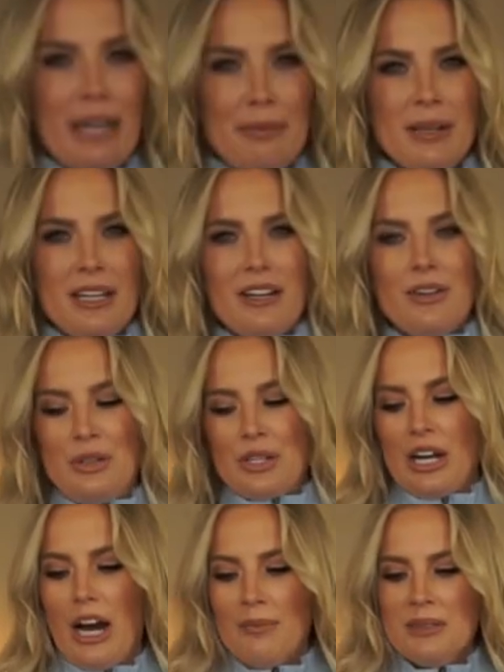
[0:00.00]
Let me know in the
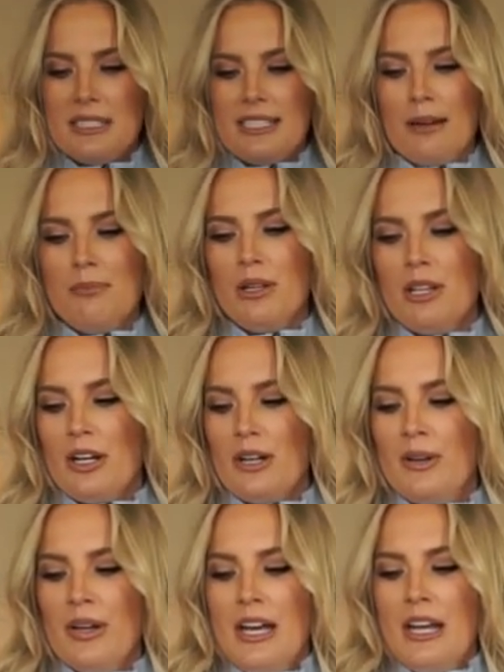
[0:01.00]
comments down
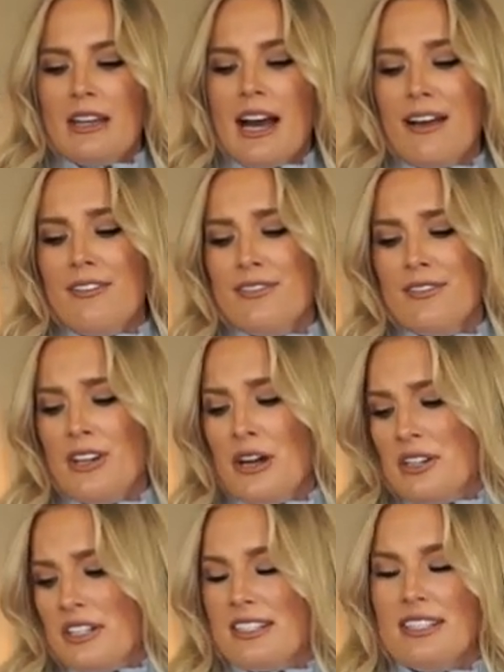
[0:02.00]
below. I've
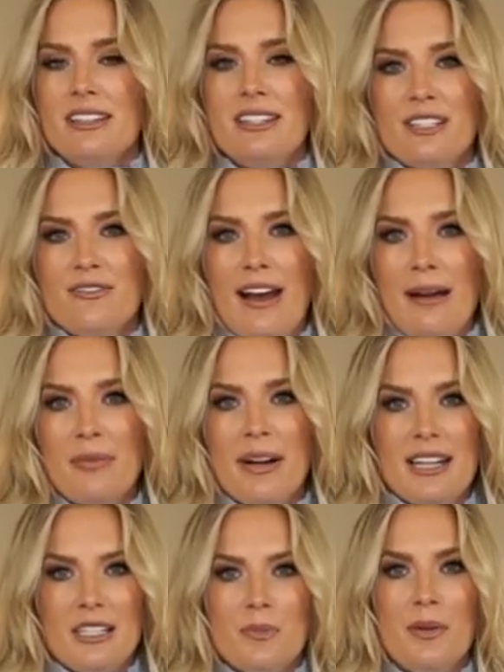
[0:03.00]
noticed that this fabric
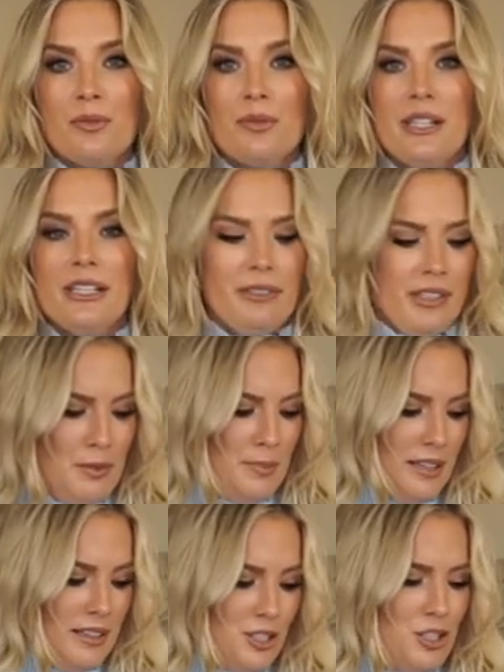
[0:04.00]
has been really, really
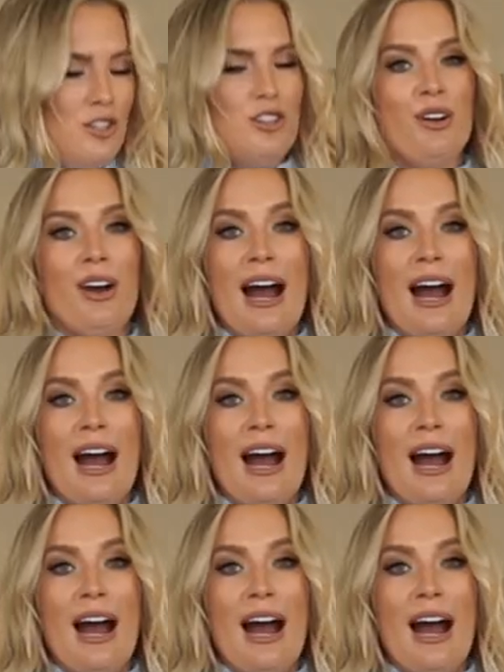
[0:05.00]
big this year.